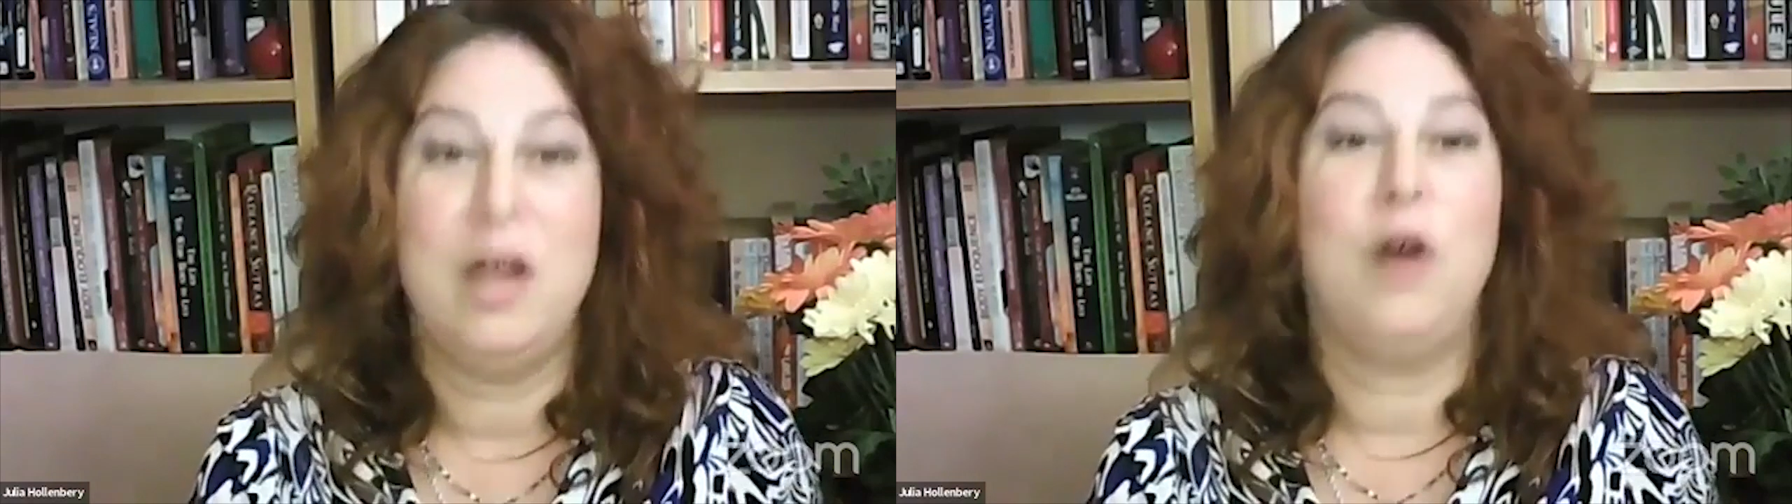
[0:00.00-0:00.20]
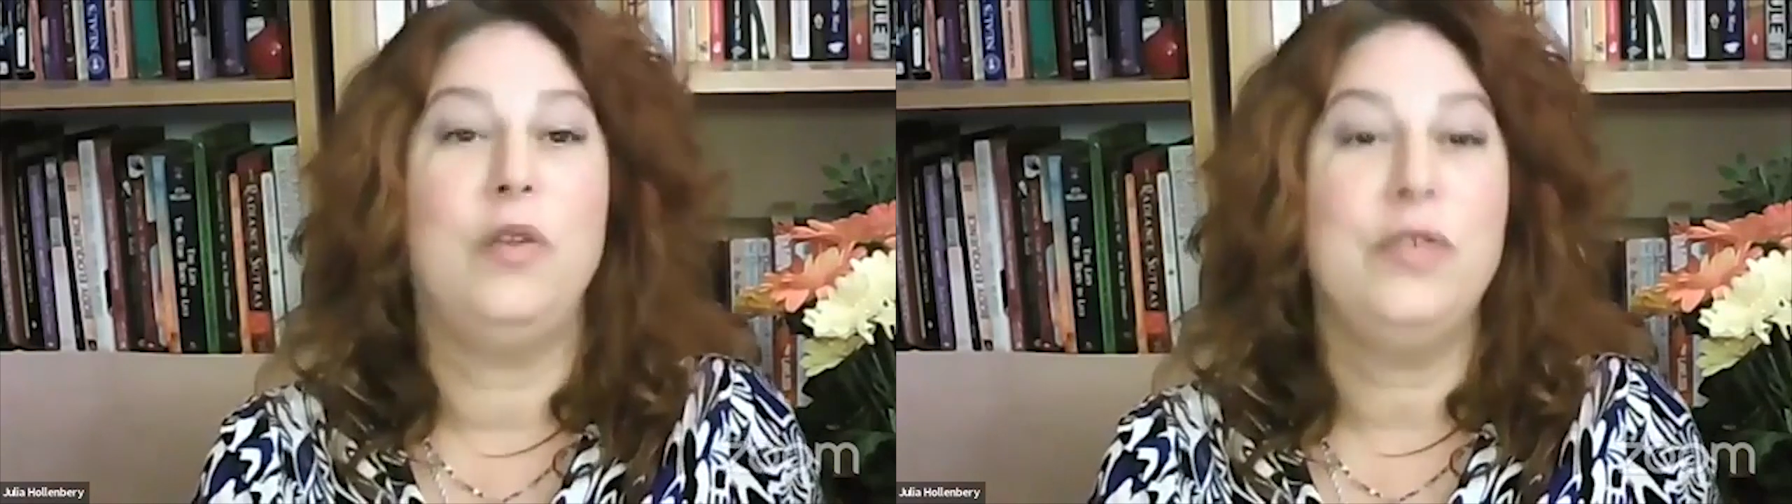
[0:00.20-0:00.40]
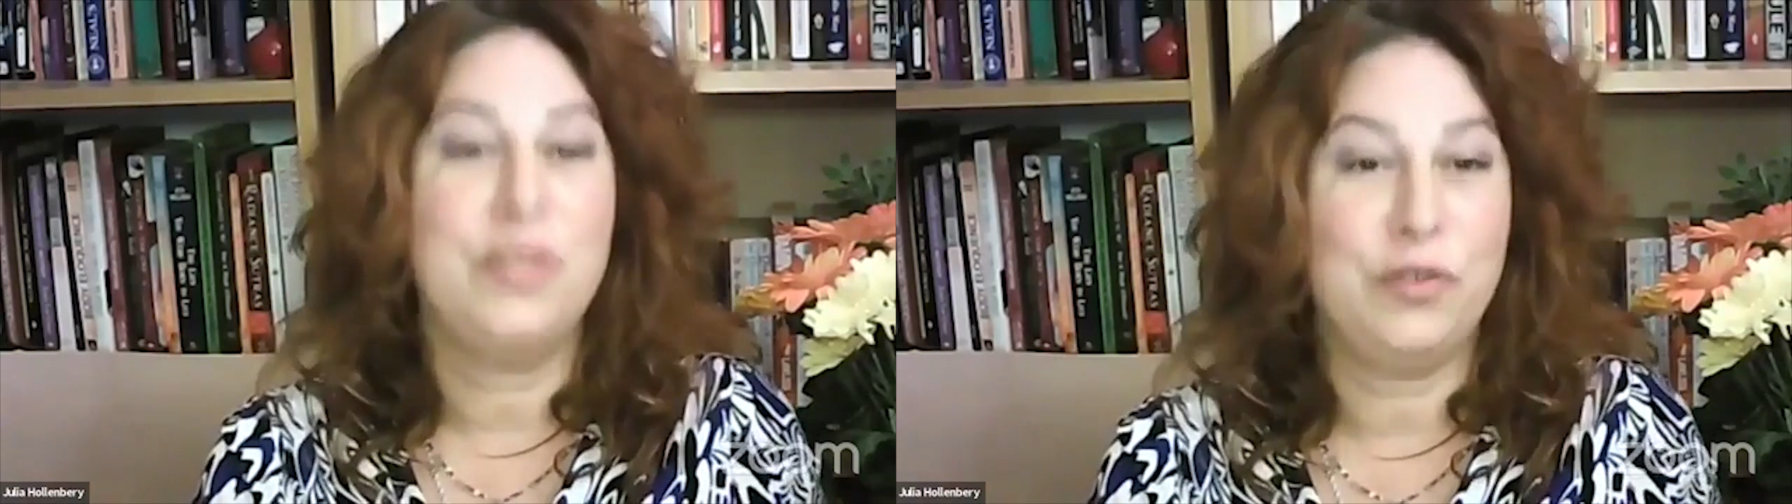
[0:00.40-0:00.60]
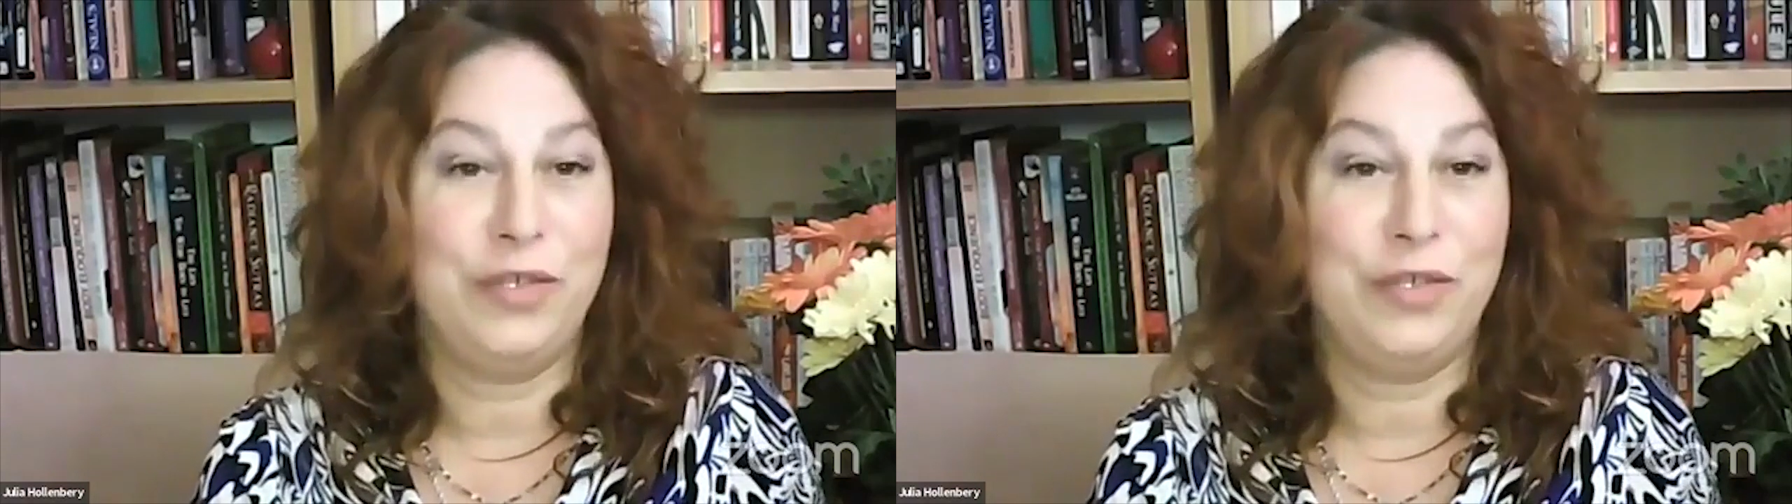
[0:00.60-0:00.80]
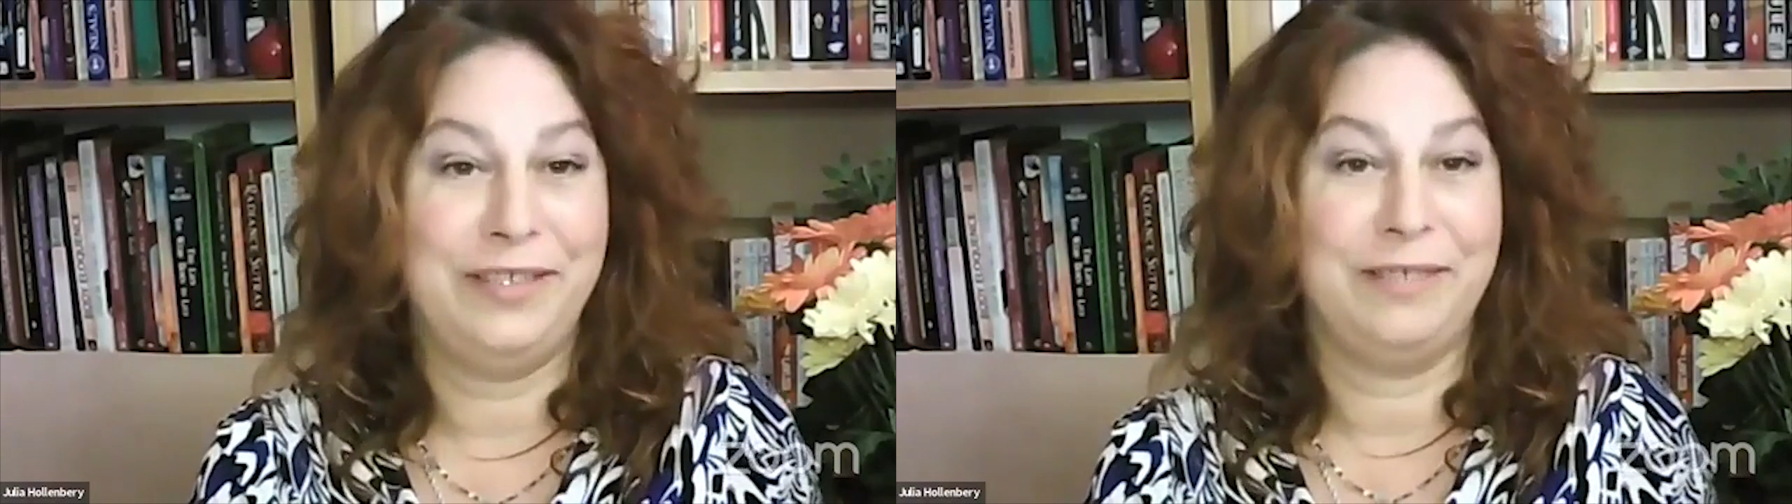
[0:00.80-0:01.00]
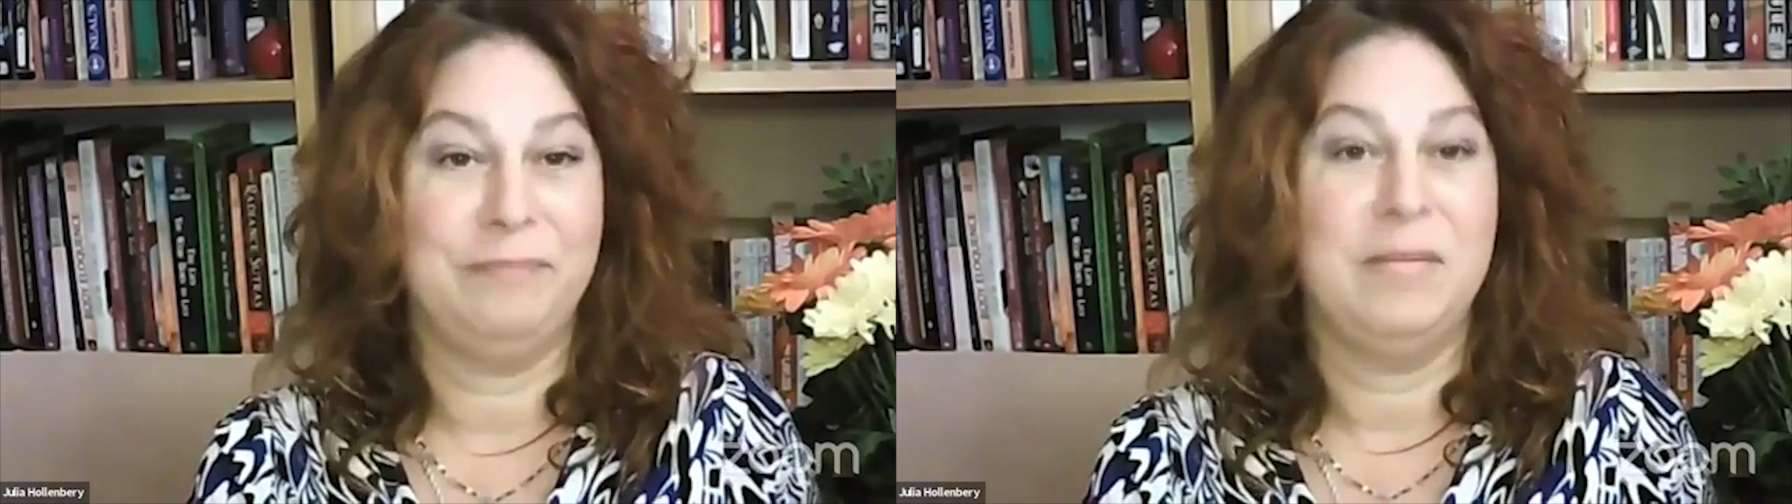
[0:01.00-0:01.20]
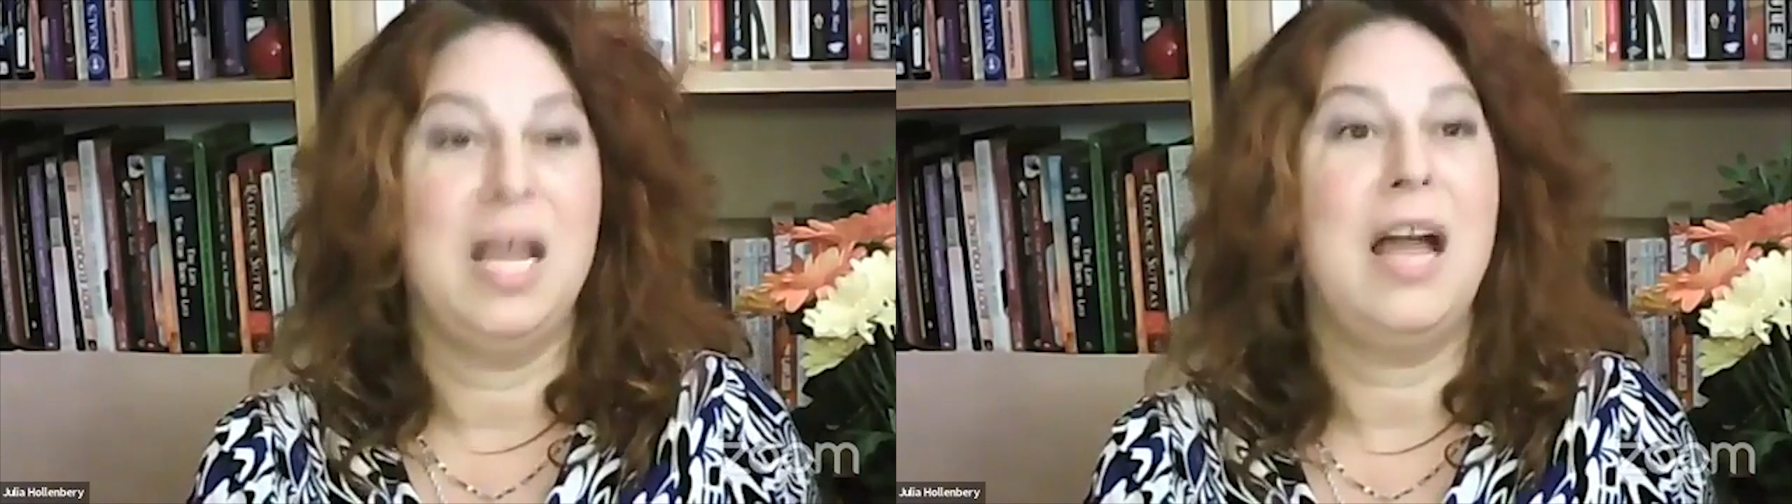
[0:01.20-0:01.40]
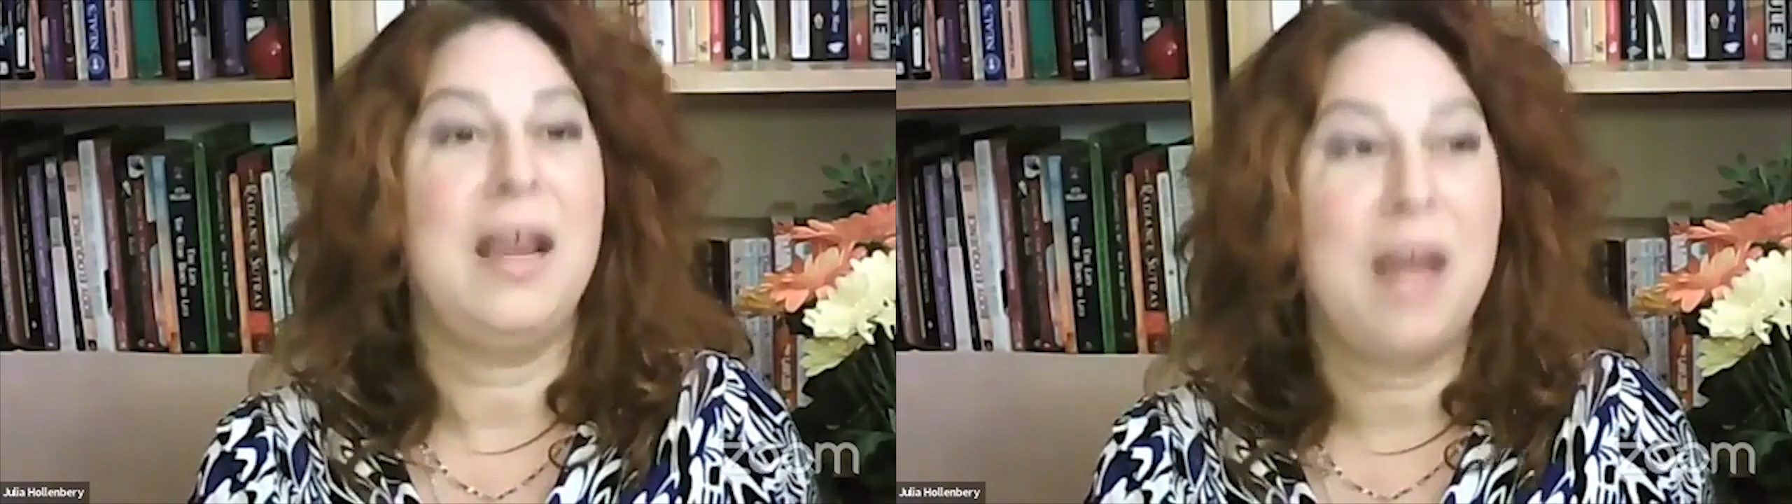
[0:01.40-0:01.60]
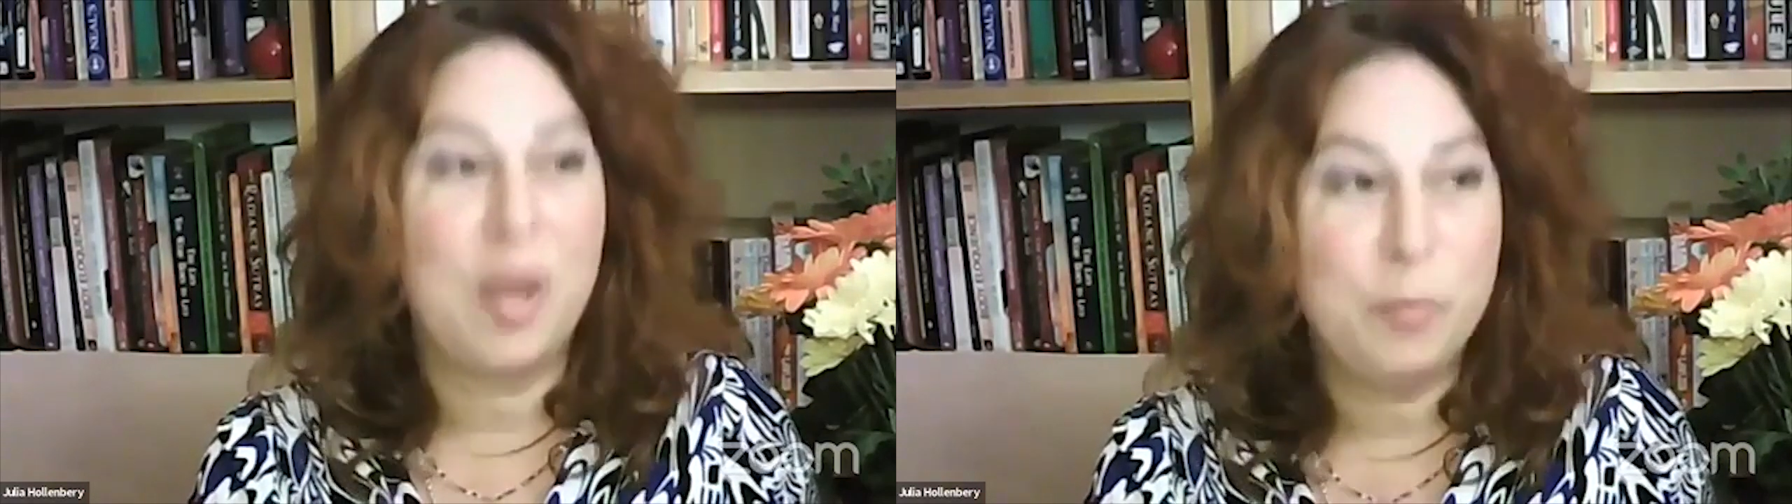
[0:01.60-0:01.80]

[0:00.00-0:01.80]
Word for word: on the street and I